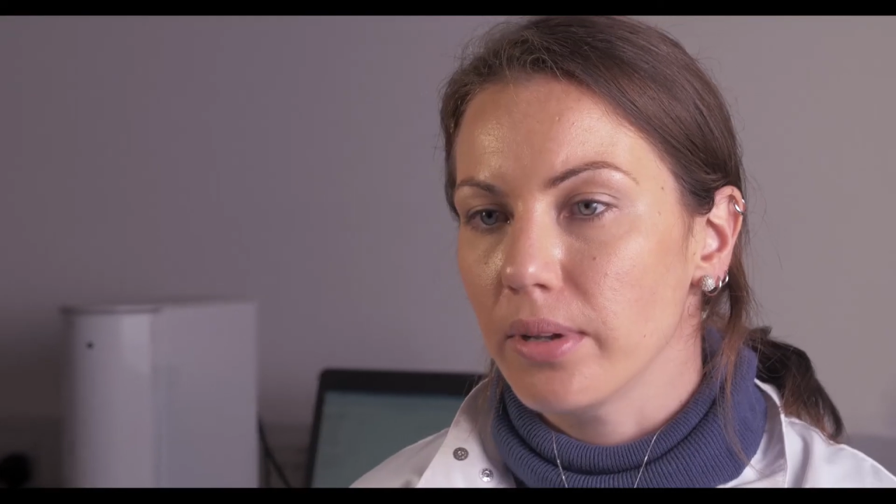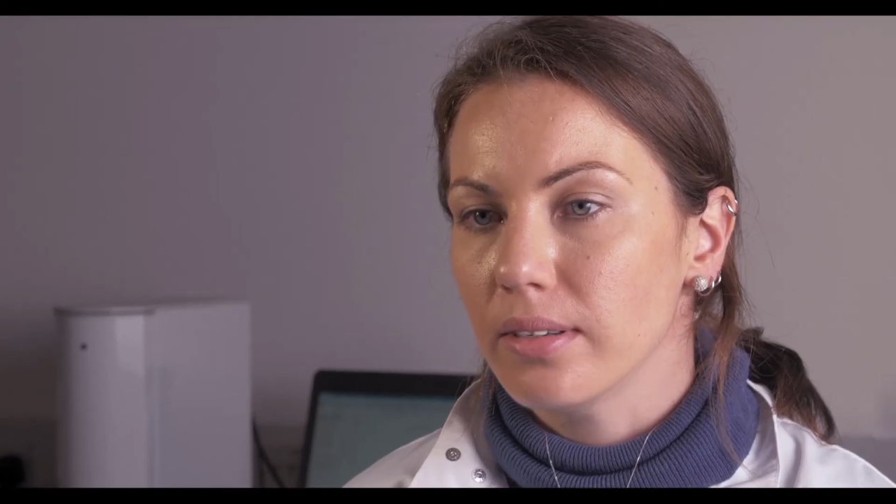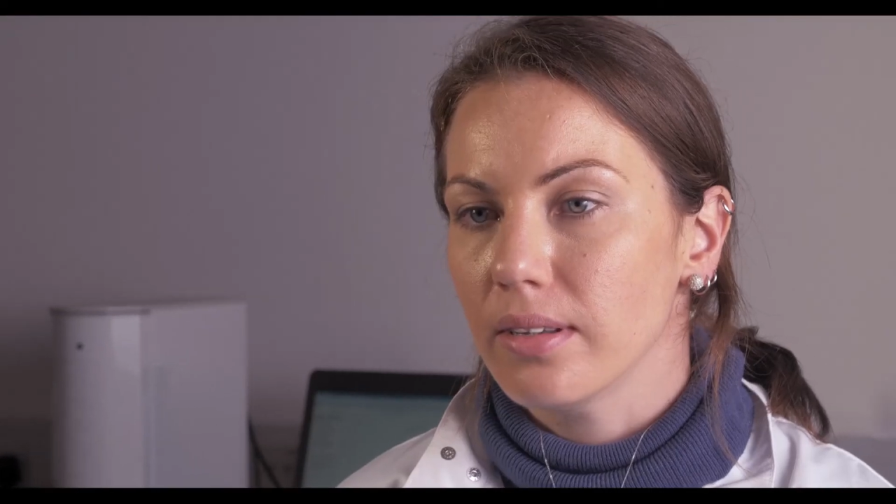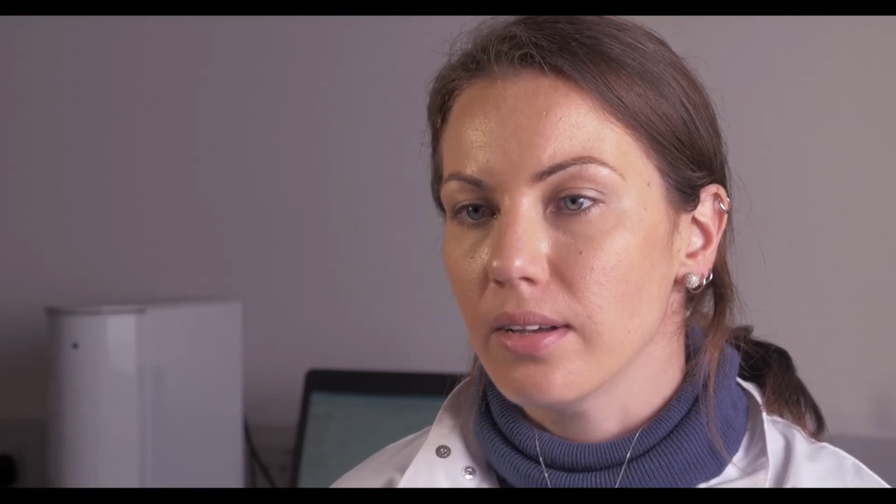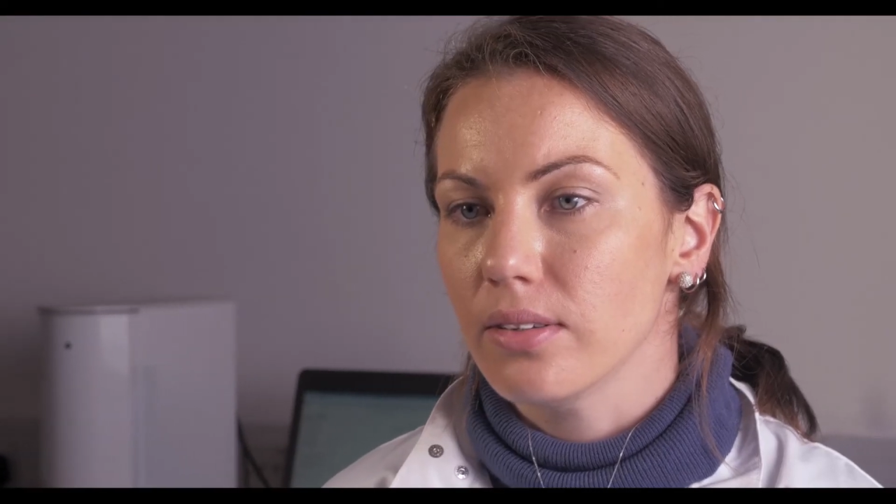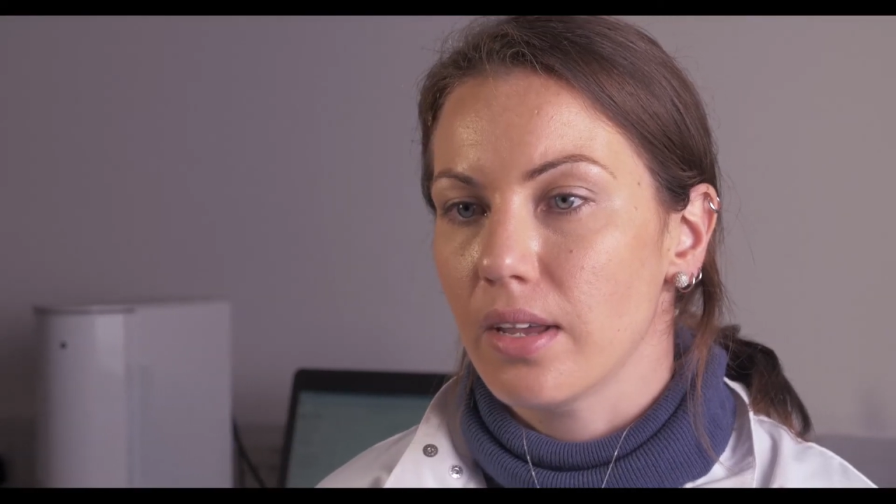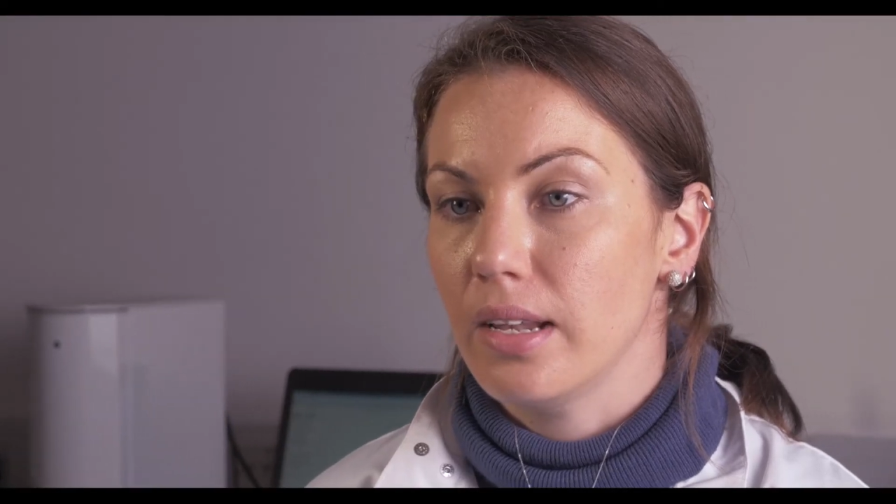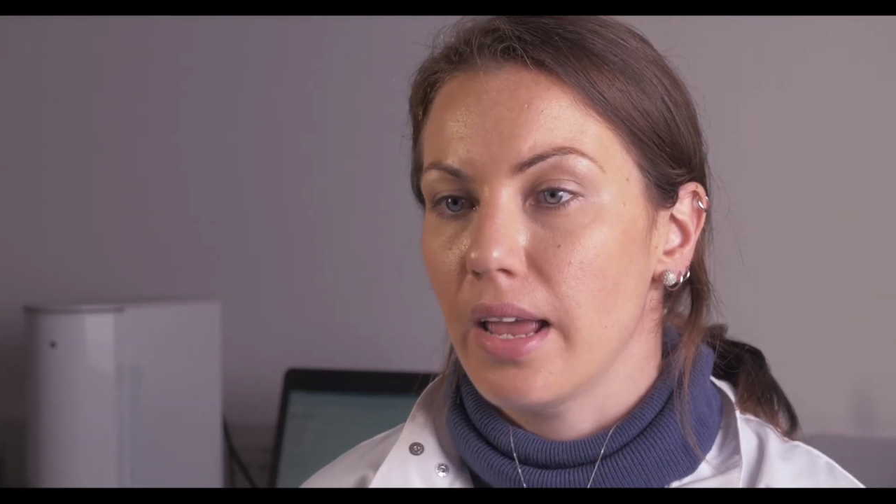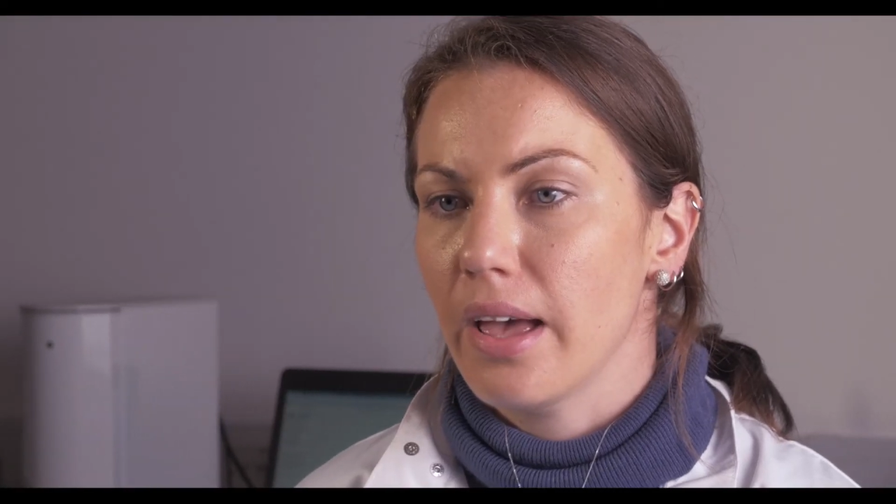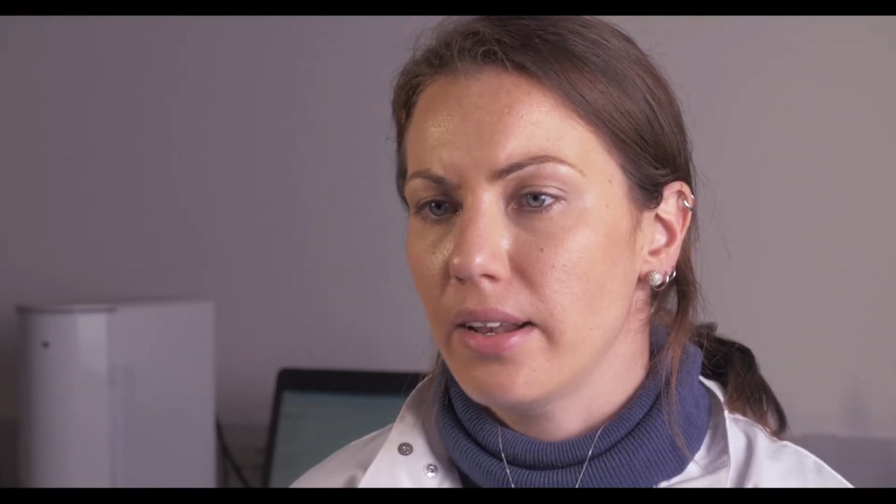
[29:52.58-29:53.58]
blood cells, and
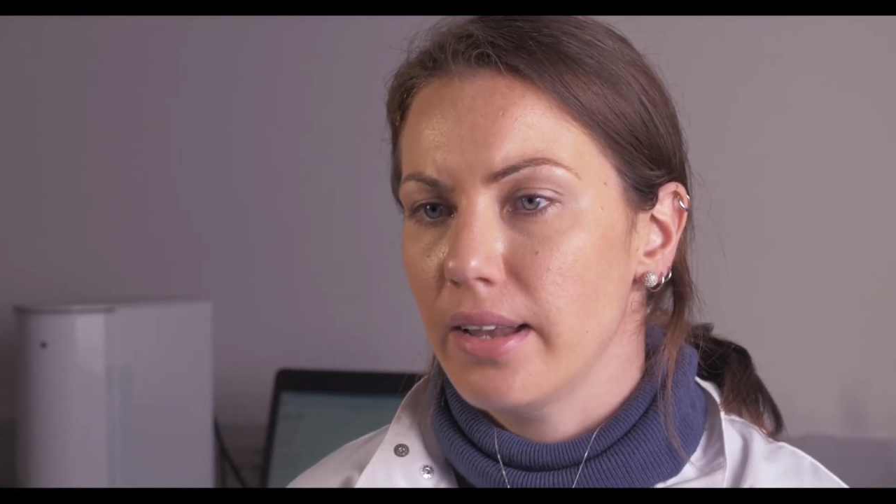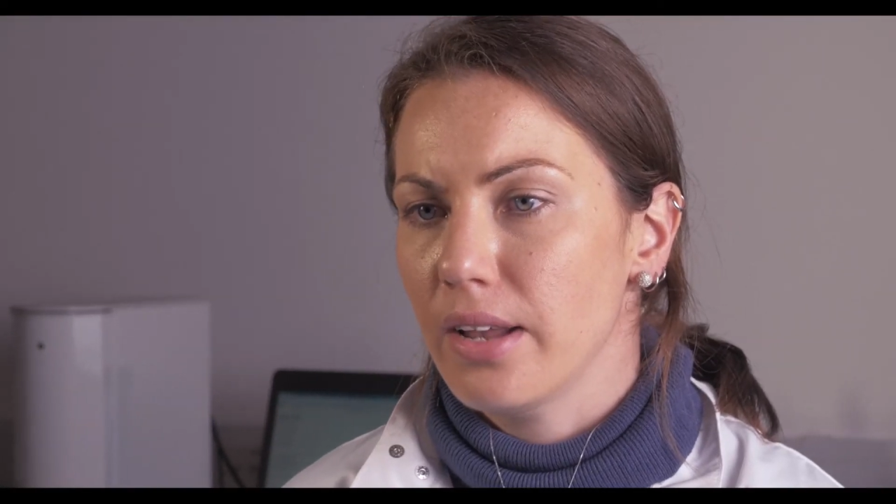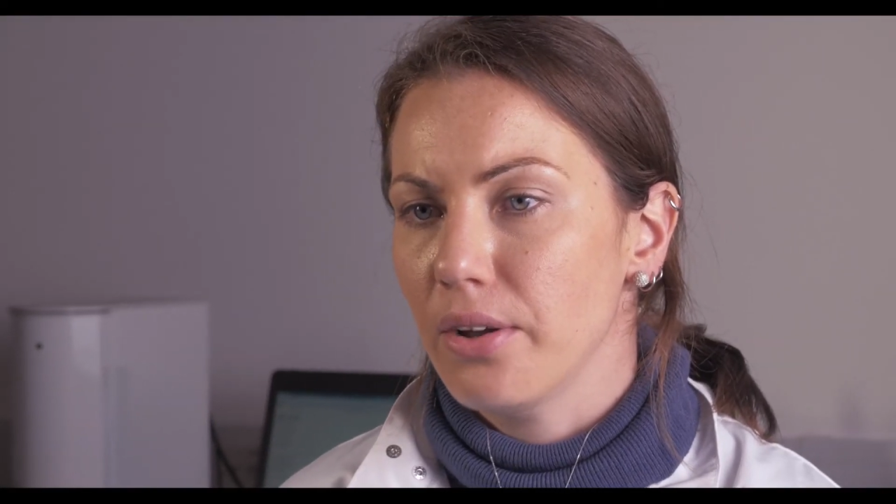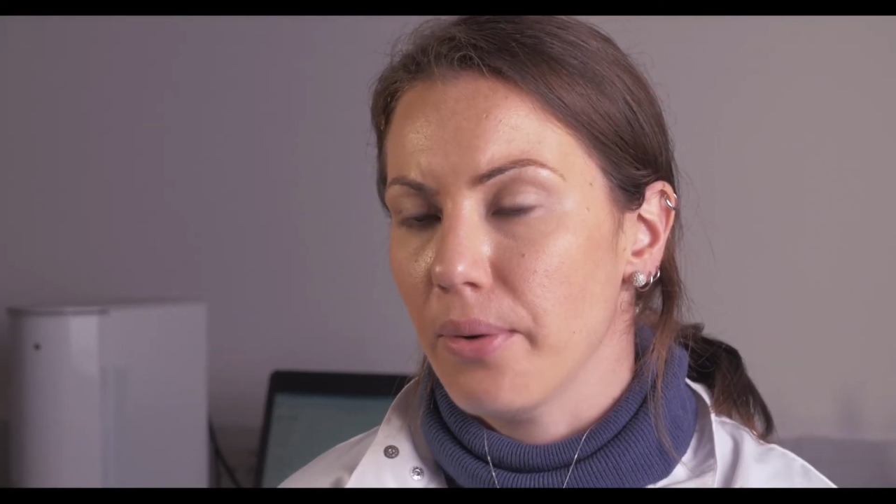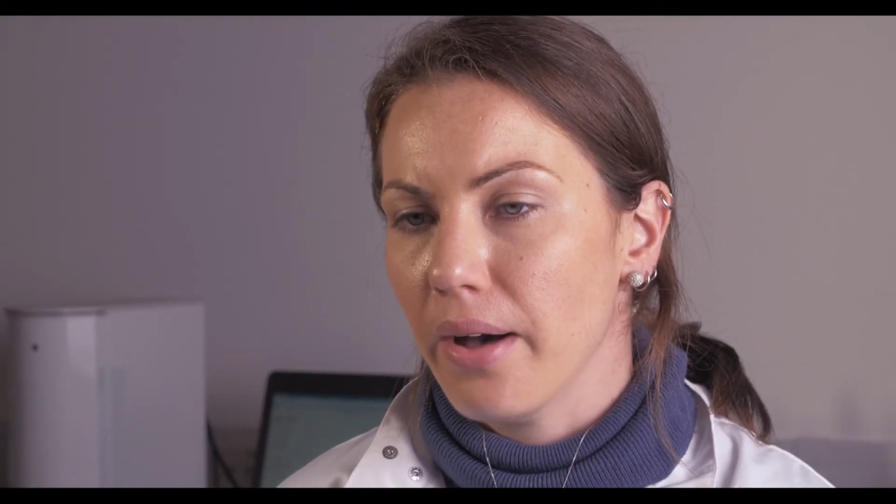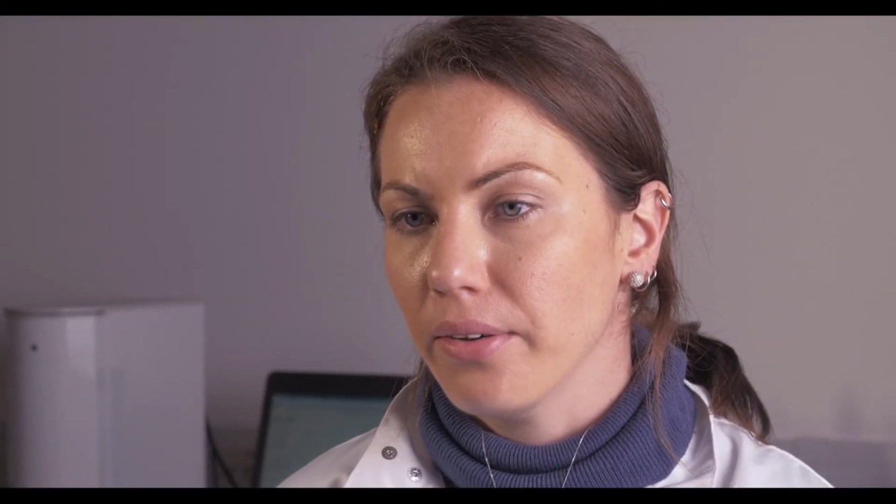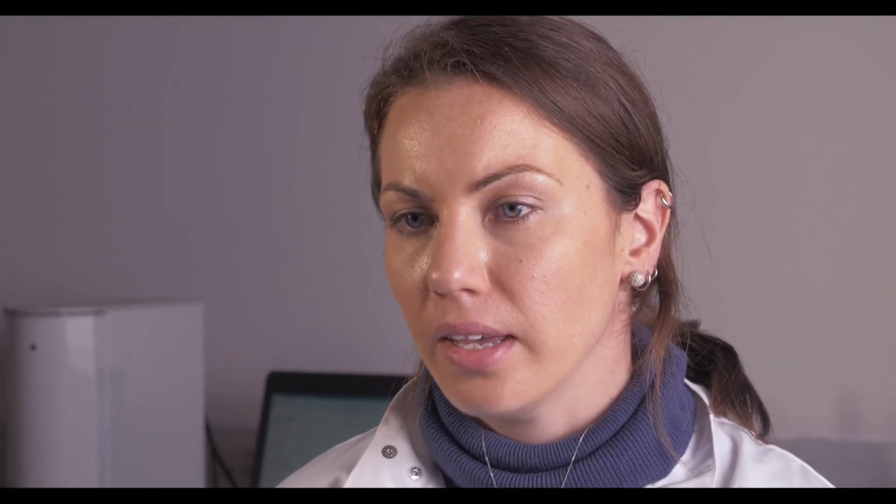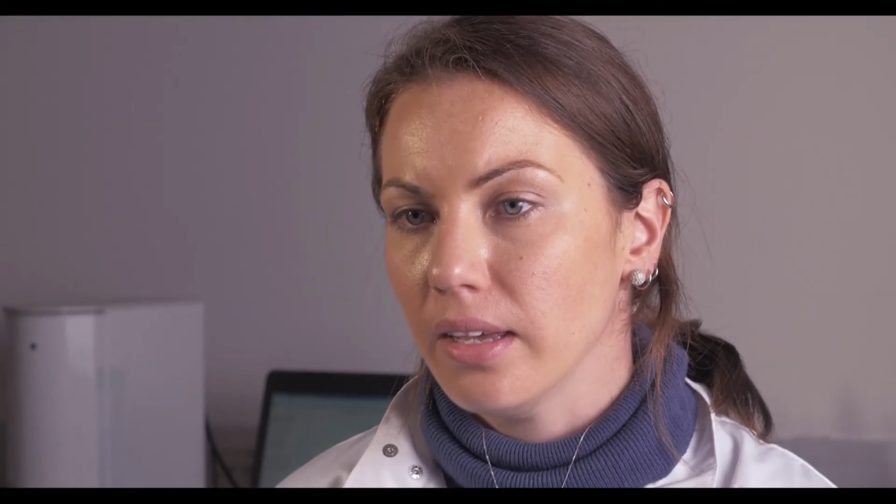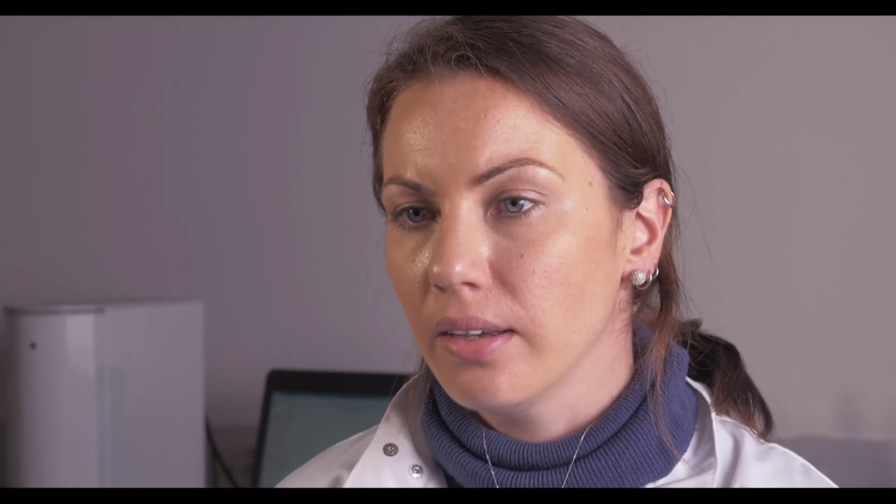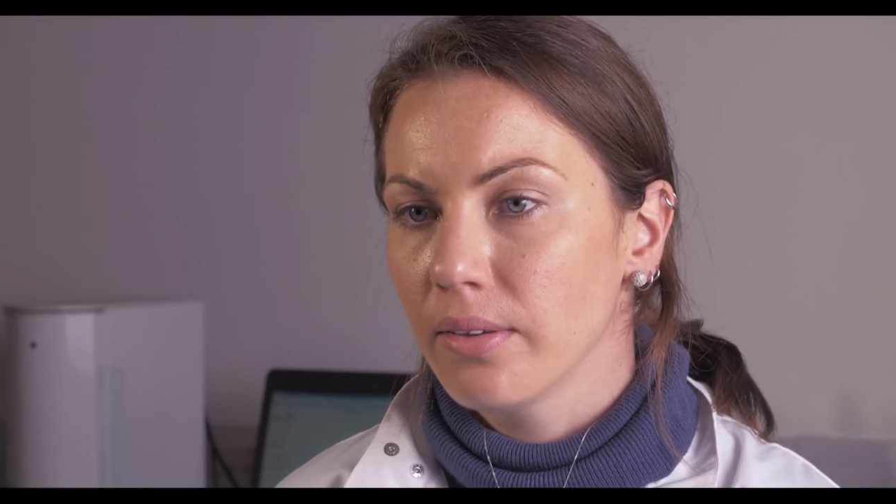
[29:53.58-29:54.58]
nanoalgae.